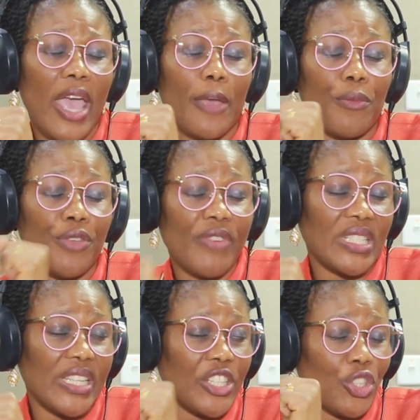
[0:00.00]

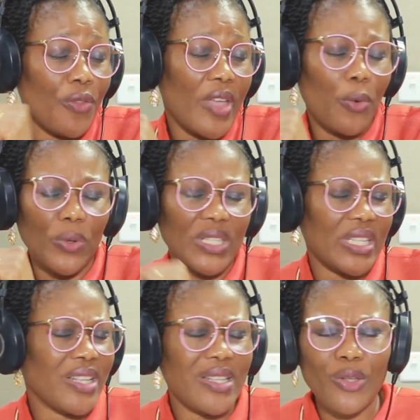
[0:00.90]
investigation that was
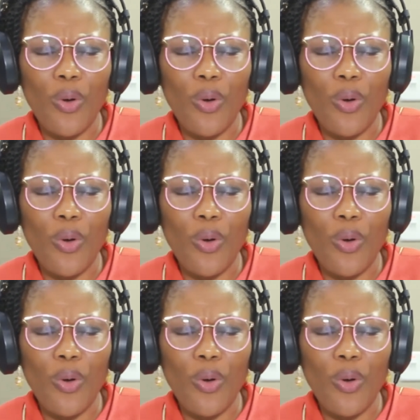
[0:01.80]
sent.